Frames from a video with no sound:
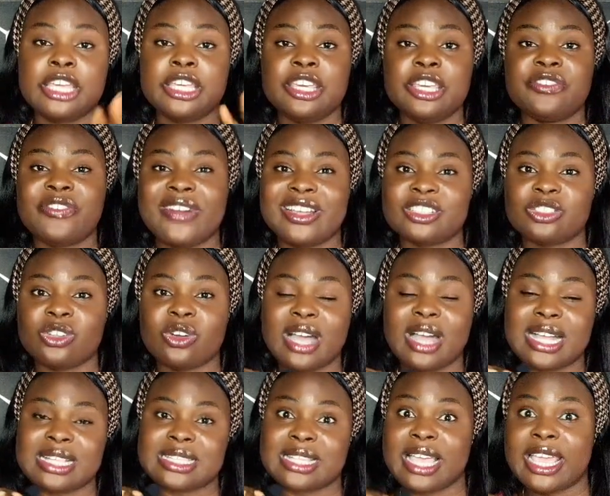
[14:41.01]
If I did
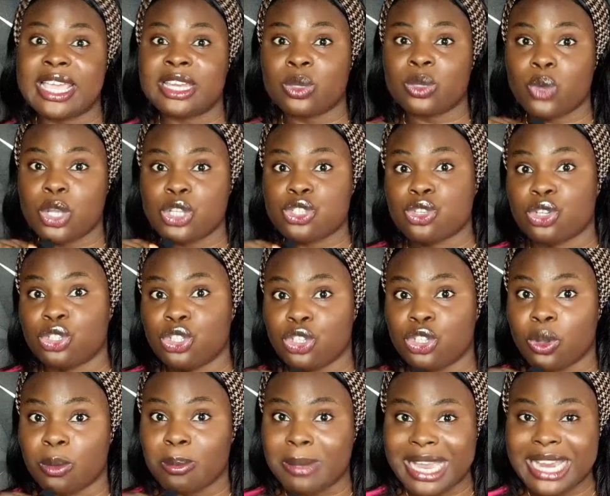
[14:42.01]
not answer any question in
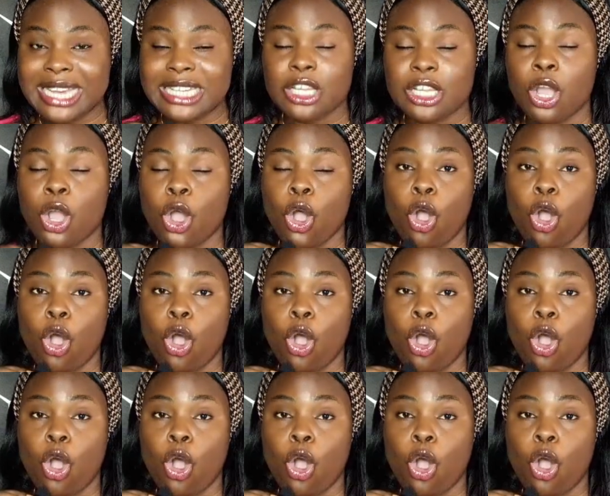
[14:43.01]
your mind,